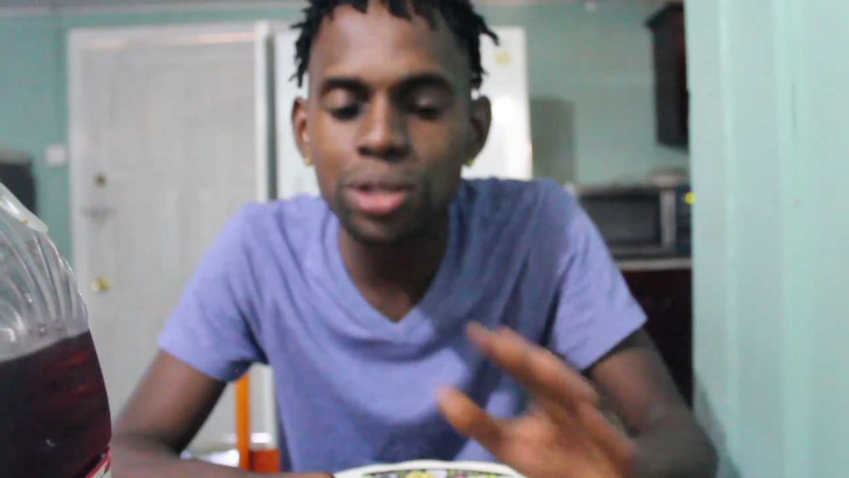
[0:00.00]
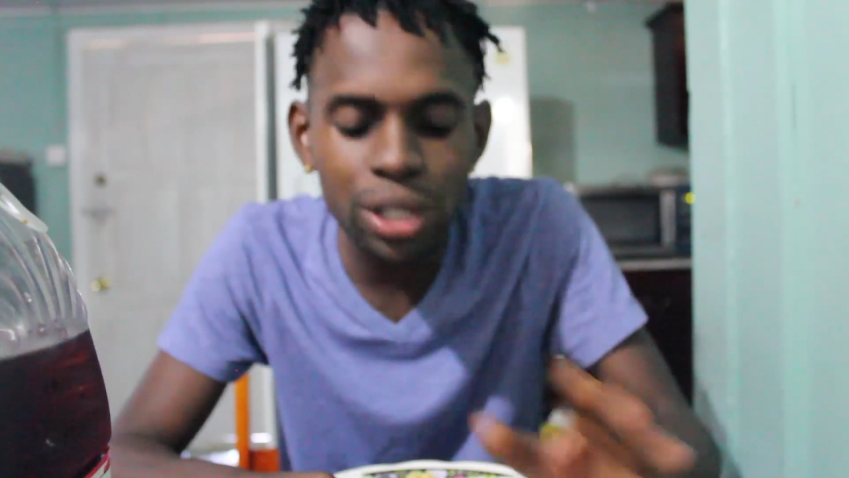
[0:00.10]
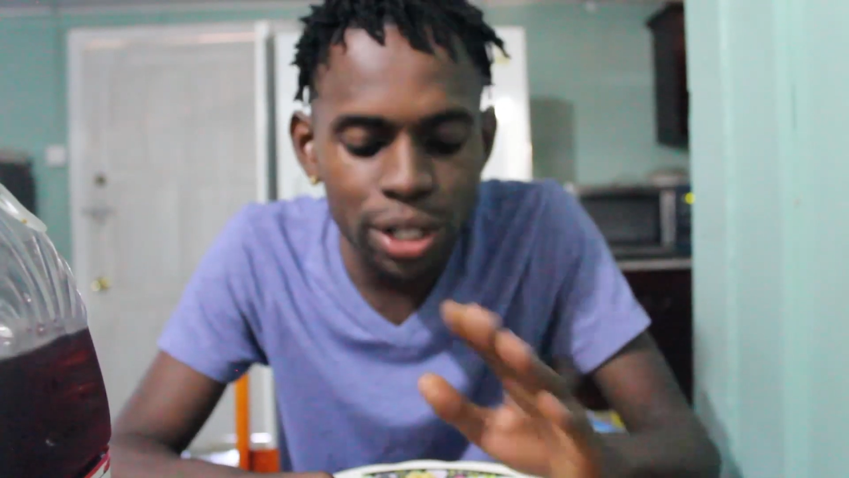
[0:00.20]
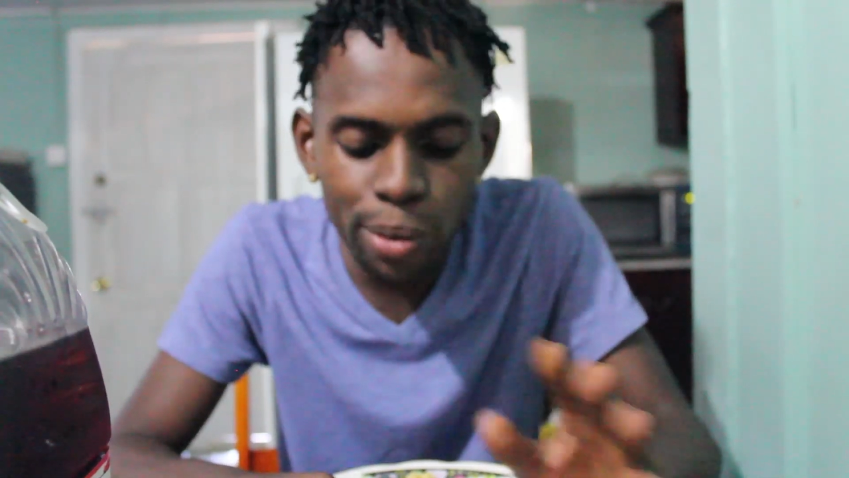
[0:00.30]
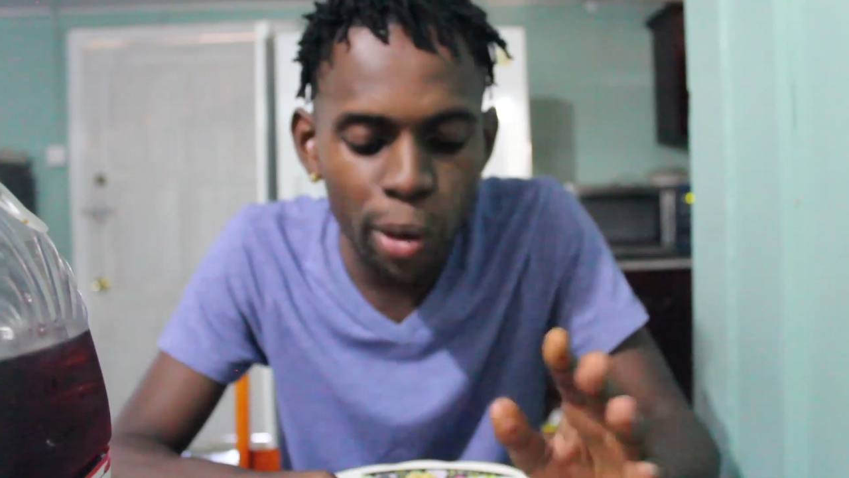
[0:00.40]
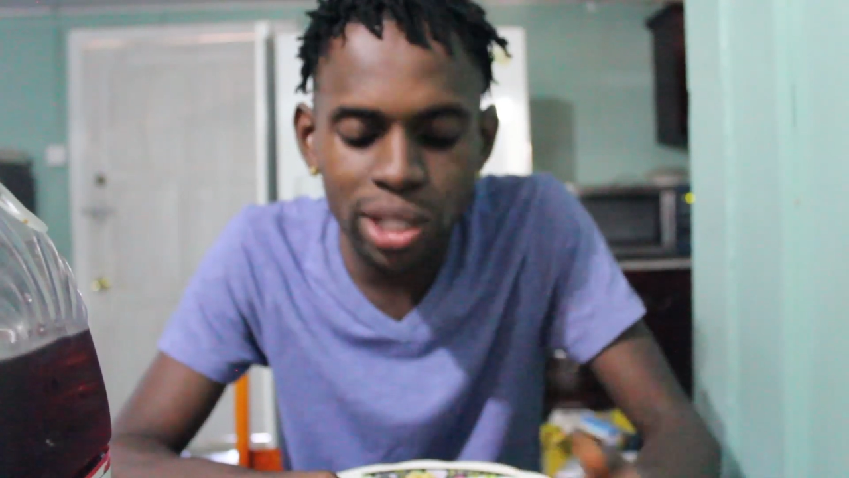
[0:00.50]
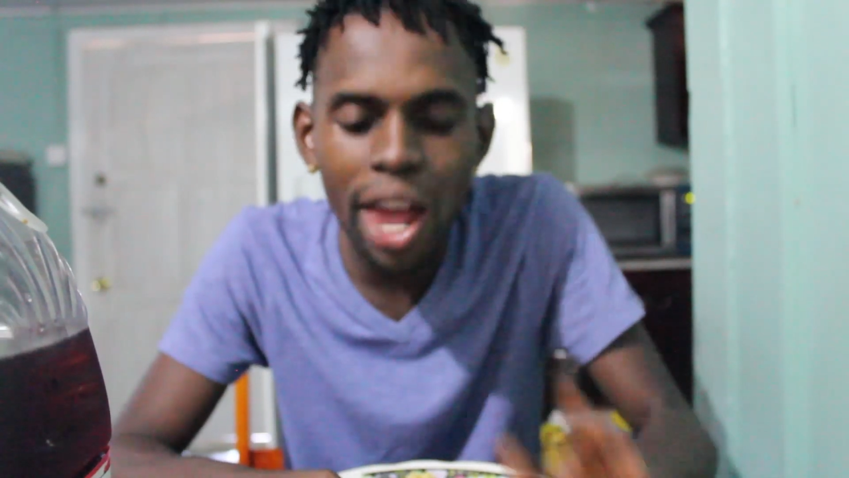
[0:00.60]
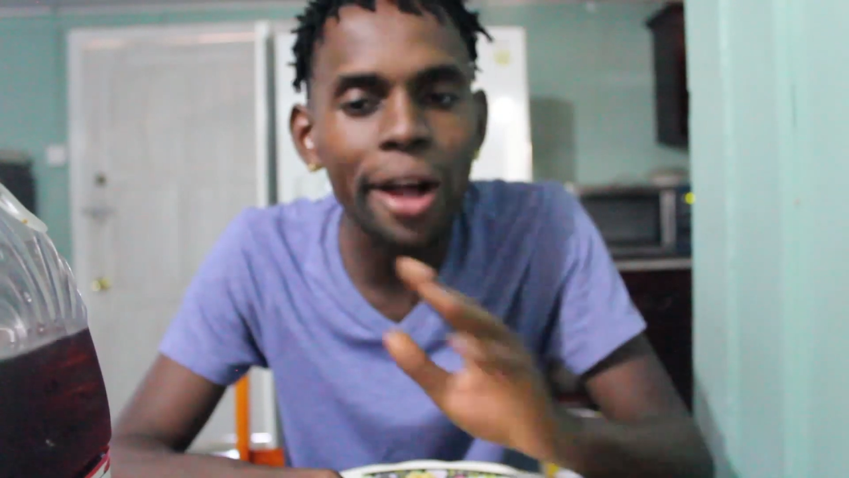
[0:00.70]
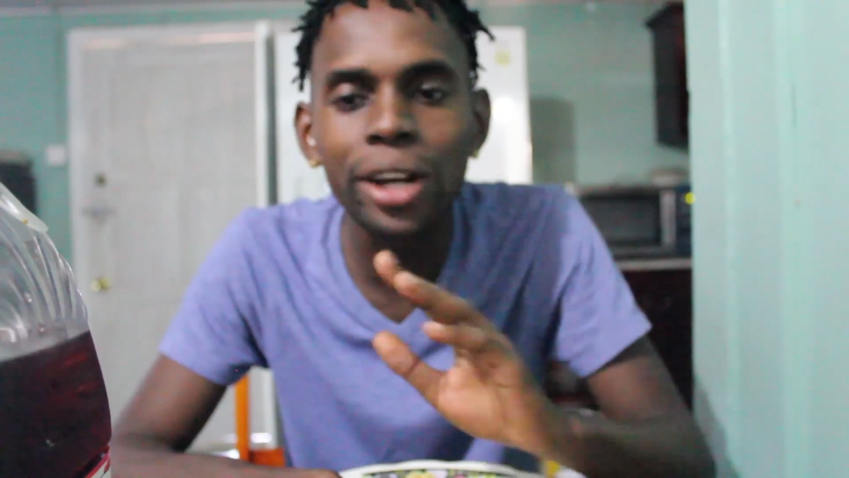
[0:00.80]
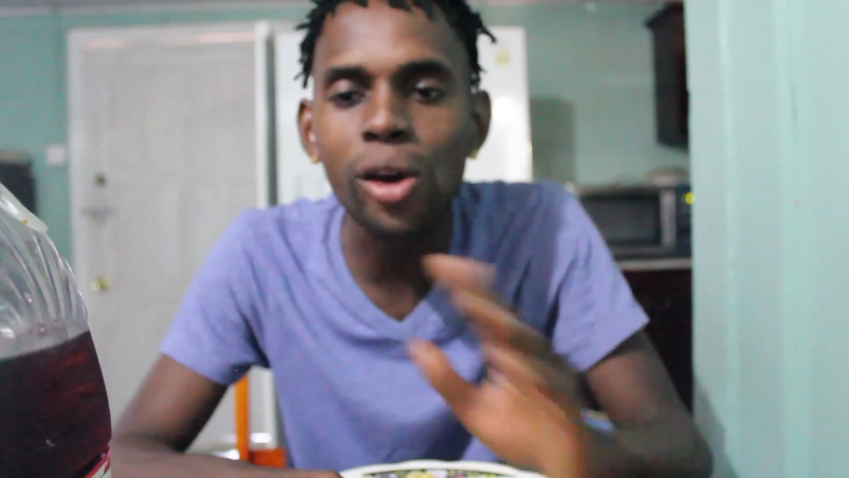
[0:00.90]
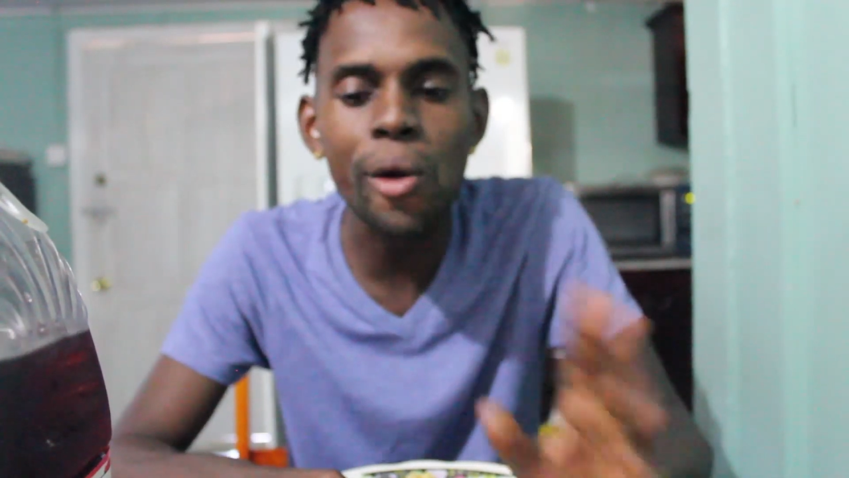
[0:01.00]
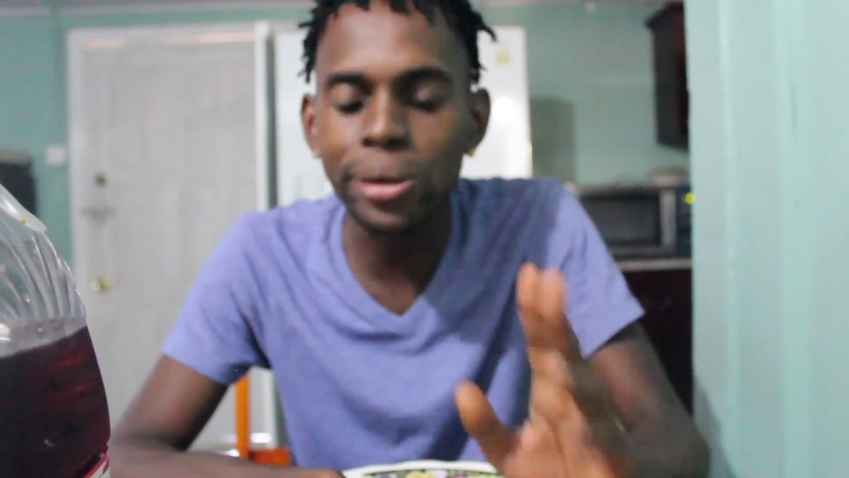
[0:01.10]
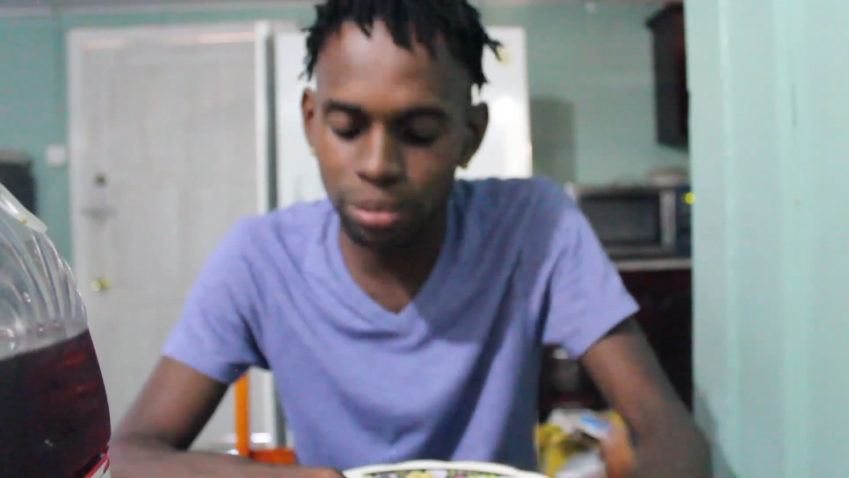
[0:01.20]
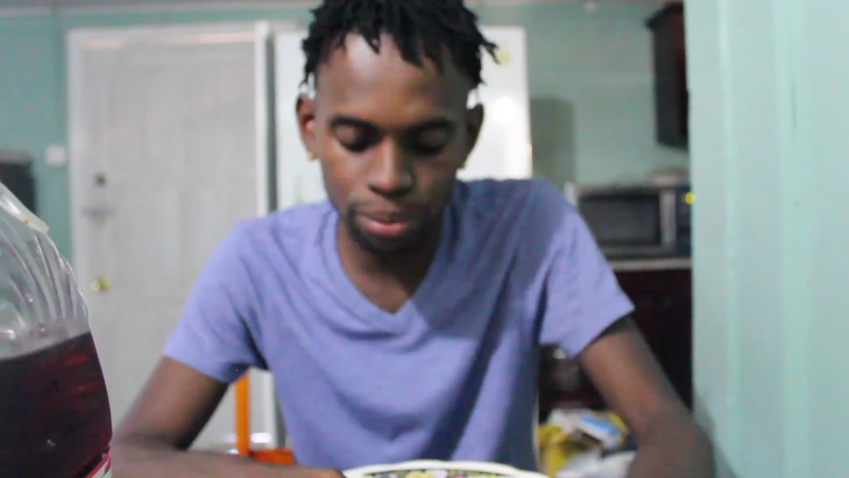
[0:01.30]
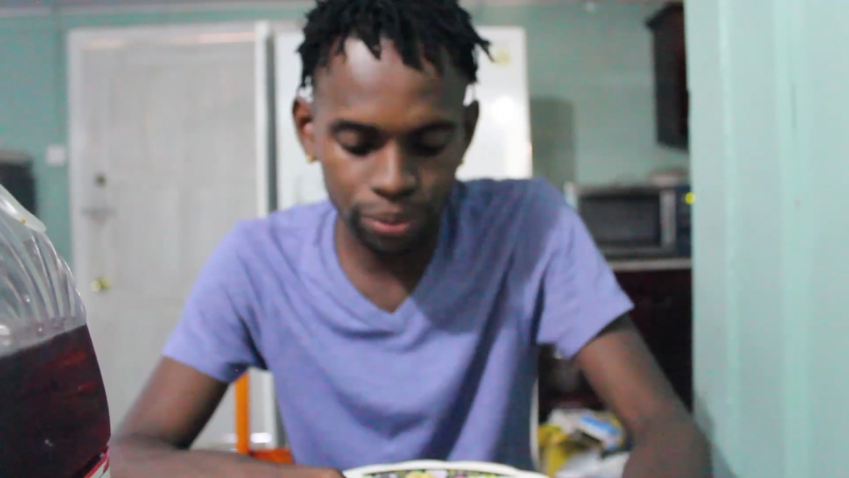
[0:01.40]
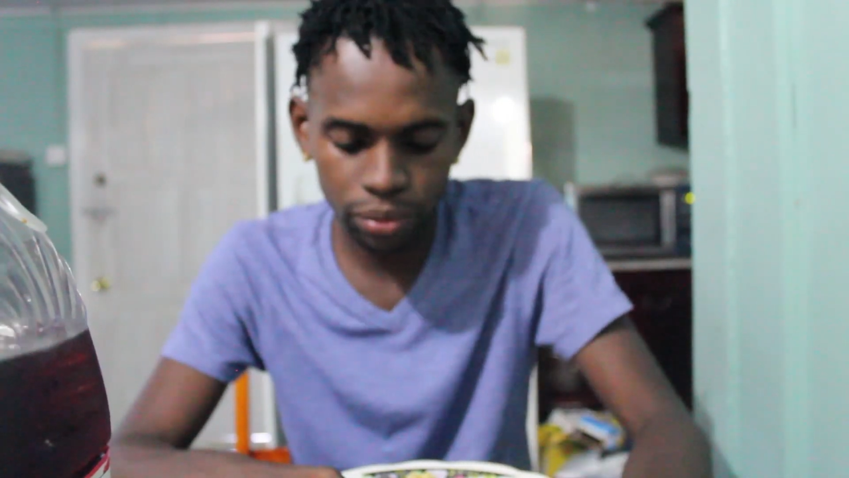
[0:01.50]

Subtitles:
the mud like I know nothing.